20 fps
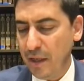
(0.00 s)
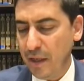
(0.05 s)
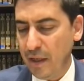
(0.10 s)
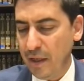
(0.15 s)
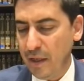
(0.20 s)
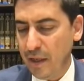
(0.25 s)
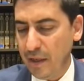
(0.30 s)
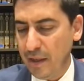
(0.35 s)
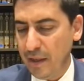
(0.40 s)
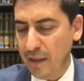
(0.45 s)
uh,
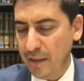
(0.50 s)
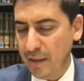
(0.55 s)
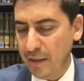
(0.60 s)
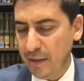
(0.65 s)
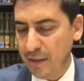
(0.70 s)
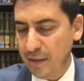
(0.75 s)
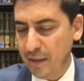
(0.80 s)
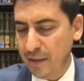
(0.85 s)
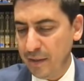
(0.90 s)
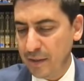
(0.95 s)
uh,
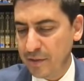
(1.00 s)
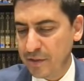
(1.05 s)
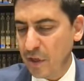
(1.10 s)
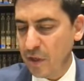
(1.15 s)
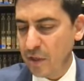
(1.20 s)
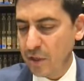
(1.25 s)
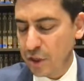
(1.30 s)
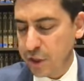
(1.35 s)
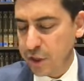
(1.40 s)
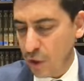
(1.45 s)
uh,
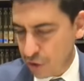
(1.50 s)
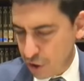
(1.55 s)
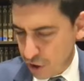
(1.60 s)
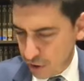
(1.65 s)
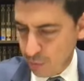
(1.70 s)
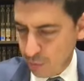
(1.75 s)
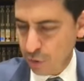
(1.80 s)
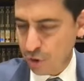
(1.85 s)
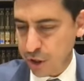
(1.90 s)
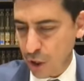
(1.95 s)
sorry,
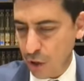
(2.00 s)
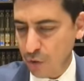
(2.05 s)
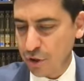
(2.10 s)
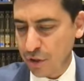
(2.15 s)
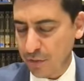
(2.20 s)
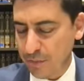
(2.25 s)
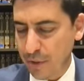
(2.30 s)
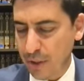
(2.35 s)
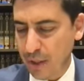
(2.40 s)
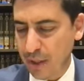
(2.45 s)
Shloshim
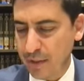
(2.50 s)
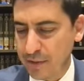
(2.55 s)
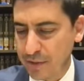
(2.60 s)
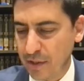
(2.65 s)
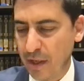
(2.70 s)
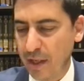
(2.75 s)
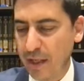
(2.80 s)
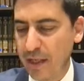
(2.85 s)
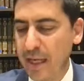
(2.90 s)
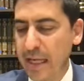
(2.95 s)
Ushloshim boy.
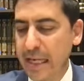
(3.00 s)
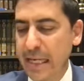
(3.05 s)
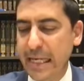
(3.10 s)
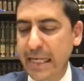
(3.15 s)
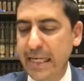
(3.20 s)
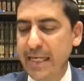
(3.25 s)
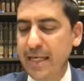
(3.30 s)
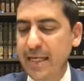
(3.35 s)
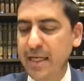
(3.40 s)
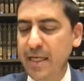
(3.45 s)
Sorry,
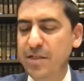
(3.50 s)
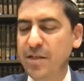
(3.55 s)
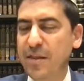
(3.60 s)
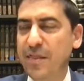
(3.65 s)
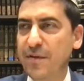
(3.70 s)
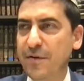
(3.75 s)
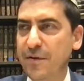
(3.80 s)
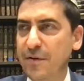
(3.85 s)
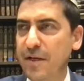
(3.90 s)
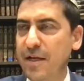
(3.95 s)
he needs
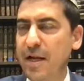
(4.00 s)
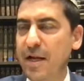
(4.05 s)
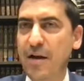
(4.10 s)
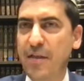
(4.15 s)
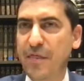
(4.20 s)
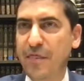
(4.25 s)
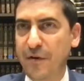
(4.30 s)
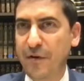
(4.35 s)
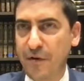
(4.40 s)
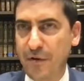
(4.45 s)
thirty
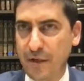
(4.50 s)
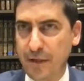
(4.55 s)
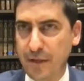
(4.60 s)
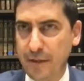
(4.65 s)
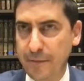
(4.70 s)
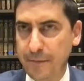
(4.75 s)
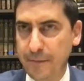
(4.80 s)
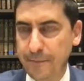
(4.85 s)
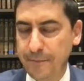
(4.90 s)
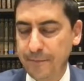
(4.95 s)
and thirty.
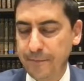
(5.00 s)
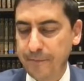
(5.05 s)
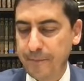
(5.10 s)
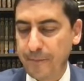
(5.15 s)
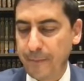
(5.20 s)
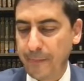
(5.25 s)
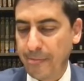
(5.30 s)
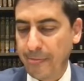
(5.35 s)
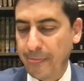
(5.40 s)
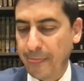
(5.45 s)

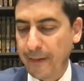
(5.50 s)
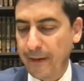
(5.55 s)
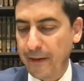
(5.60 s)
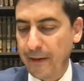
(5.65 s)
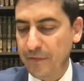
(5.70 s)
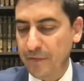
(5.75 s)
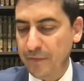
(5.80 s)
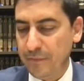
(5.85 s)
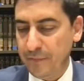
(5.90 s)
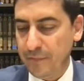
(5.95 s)

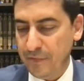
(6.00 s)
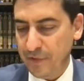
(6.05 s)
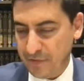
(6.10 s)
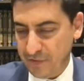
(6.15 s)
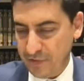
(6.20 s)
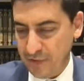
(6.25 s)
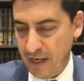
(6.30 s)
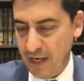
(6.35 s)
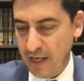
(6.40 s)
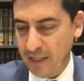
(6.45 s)

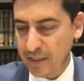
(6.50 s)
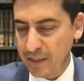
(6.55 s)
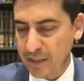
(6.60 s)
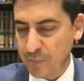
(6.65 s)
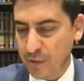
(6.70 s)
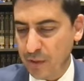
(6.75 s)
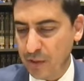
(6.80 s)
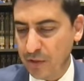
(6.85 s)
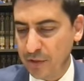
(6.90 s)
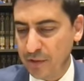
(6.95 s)
Ditnan, because
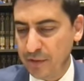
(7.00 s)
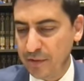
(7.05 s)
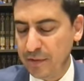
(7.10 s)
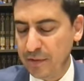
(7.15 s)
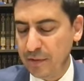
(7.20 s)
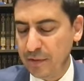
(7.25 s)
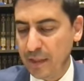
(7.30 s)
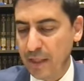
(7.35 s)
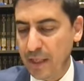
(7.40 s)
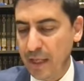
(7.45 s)
we
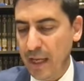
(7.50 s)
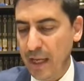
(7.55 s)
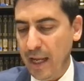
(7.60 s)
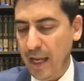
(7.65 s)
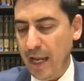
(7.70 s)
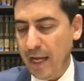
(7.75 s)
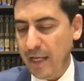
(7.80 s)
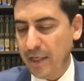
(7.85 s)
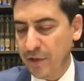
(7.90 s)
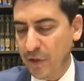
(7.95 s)
learned,
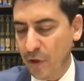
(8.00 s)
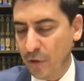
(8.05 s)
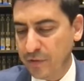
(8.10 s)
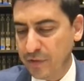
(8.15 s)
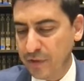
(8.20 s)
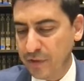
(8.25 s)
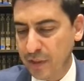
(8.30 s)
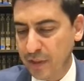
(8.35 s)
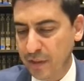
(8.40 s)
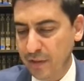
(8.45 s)
ein
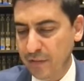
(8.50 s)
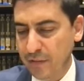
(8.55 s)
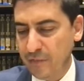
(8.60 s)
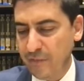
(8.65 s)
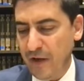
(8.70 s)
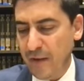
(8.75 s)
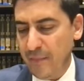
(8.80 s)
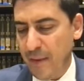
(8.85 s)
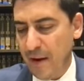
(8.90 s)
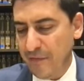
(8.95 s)
notin
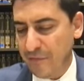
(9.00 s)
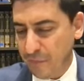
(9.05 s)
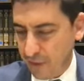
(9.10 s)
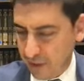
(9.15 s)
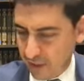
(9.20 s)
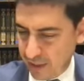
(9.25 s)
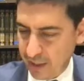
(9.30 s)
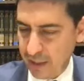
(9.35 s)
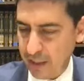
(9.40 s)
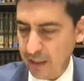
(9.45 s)
vein
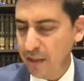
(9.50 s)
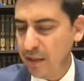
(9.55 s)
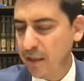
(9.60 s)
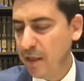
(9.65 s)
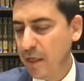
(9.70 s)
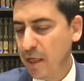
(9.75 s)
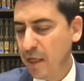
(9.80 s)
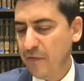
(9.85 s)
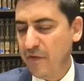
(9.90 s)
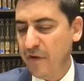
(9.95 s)
mavrichin
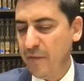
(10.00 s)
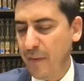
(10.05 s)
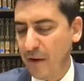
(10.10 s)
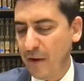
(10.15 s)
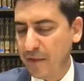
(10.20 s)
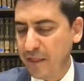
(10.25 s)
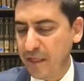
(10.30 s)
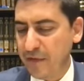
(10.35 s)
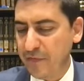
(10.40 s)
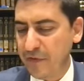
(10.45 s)
vein
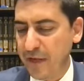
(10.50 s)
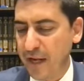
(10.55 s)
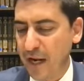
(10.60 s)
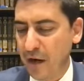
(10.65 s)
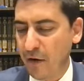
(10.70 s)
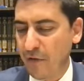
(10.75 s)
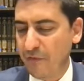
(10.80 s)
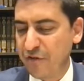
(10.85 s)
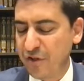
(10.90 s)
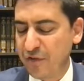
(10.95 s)
markivin
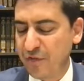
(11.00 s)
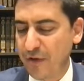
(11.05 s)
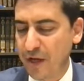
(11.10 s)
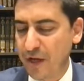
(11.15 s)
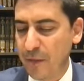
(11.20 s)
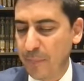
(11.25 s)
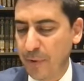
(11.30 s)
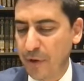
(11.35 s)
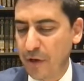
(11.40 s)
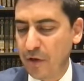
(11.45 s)
erev
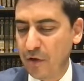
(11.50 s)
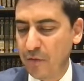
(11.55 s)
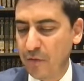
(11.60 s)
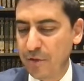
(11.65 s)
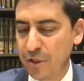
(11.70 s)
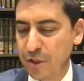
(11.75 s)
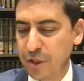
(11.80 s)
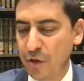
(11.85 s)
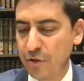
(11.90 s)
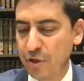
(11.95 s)
shvi pachad
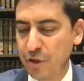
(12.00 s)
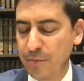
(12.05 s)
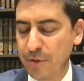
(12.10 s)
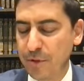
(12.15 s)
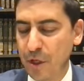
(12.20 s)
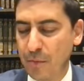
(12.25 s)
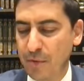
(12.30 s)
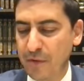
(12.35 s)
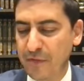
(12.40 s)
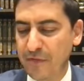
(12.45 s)
mishloshim
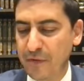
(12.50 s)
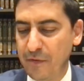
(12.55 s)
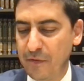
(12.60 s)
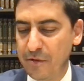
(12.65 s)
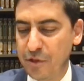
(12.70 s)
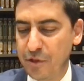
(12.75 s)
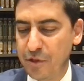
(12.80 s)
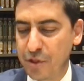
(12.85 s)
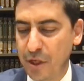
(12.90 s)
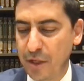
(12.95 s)
yom lifnei
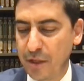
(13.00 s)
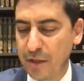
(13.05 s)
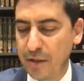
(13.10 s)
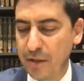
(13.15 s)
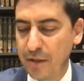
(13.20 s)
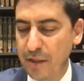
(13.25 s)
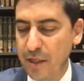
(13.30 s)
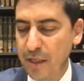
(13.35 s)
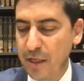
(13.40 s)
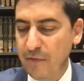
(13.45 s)
Rosh Hashanah
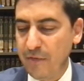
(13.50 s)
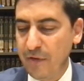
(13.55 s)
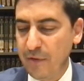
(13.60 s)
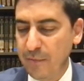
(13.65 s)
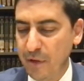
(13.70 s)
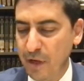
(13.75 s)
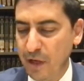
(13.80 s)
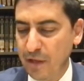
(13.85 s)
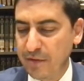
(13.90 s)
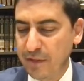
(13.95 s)

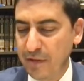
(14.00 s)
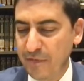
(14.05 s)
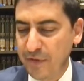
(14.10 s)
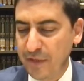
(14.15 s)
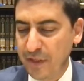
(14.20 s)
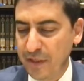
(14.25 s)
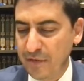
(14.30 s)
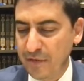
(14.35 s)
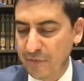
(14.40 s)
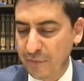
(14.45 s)
v'imnata
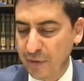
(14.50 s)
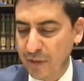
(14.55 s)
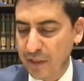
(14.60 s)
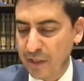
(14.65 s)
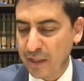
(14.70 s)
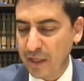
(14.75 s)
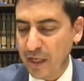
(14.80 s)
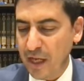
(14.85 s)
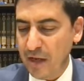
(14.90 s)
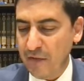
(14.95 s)

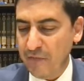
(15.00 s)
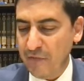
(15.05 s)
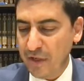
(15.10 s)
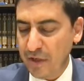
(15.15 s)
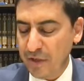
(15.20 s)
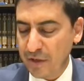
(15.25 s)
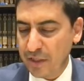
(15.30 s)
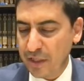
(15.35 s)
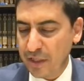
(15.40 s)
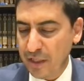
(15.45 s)
v'hivrich
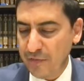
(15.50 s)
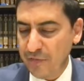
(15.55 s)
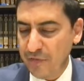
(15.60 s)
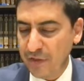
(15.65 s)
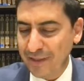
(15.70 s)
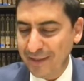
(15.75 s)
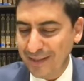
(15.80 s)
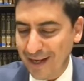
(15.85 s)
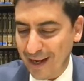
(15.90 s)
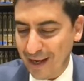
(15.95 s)

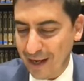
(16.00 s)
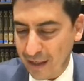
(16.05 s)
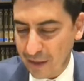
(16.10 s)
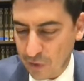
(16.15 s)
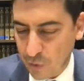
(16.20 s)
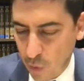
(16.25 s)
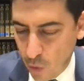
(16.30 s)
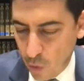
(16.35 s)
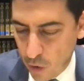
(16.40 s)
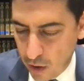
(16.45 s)
v'hirkiv
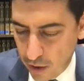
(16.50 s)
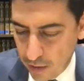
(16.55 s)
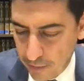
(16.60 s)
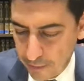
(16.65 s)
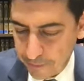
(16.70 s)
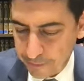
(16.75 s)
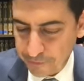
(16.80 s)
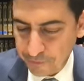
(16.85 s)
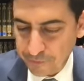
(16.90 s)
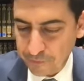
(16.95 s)
ya'akor.
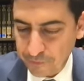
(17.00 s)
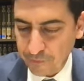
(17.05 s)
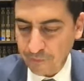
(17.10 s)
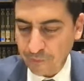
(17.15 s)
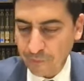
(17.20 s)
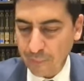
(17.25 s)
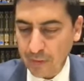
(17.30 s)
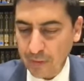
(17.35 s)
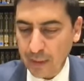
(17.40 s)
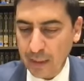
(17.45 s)

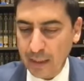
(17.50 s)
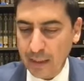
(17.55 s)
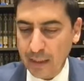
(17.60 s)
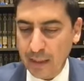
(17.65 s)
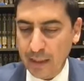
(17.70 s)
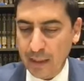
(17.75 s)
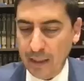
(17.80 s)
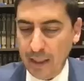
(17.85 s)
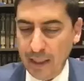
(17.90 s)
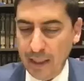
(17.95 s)

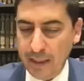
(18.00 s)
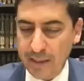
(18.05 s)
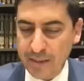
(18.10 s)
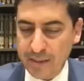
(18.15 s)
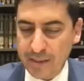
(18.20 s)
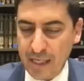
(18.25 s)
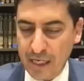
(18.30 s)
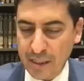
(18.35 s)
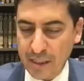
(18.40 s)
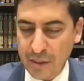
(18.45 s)
Right, this
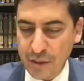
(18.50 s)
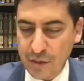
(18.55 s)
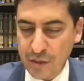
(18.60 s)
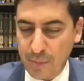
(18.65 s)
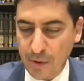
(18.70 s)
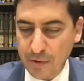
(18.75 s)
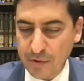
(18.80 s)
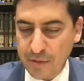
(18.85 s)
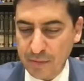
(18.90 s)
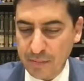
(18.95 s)
is actually
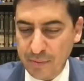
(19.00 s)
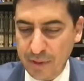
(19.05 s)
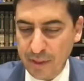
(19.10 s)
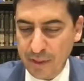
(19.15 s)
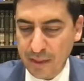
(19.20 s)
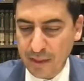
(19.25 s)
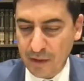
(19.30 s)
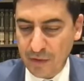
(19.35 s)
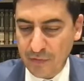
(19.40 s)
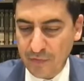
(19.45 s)
supposed to
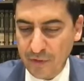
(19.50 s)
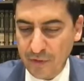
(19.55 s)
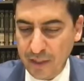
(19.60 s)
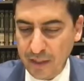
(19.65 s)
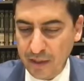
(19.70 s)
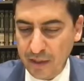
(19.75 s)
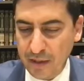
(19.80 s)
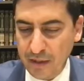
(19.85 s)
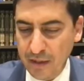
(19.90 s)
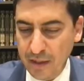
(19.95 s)
be over
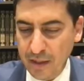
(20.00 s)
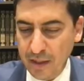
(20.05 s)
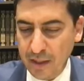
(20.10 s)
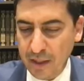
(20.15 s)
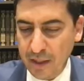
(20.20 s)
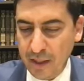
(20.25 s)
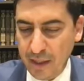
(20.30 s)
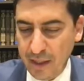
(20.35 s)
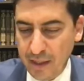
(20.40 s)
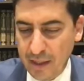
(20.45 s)
here.
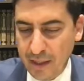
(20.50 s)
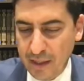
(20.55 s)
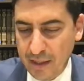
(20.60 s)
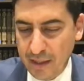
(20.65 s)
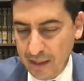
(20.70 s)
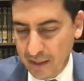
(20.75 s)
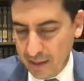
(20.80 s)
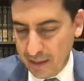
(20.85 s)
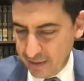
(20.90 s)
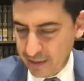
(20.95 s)

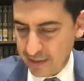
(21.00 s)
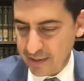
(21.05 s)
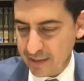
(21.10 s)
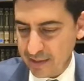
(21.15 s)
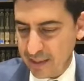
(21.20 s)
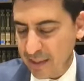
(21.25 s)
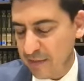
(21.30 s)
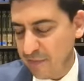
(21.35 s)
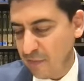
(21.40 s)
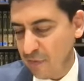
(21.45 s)
it doesn't
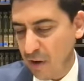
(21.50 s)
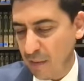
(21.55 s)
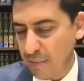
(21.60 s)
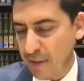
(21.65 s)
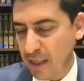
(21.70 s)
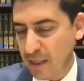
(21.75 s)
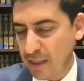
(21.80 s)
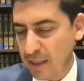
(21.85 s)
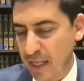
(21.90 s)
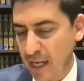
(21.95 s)
say Divrei Rabbi
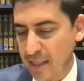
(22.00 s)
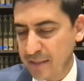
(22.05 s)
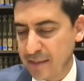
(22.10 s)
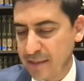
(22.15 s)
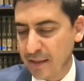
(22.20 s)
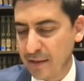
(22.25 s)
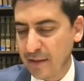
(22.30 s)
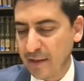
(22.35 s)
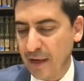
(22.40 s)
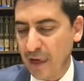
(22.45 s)

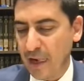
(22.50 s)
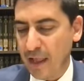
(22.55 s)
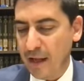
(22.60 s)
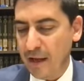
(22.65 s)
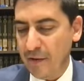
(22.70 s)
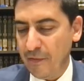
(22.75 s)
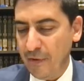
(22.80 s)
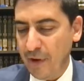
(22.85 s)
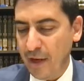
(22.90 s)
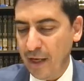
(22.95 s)
Eliezer,
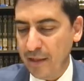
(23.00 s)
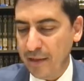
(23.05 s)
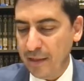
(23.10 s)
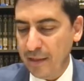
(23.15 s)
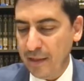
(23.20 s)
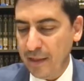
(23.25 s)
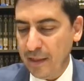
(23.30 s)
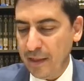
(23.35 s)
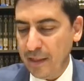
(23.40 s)
right?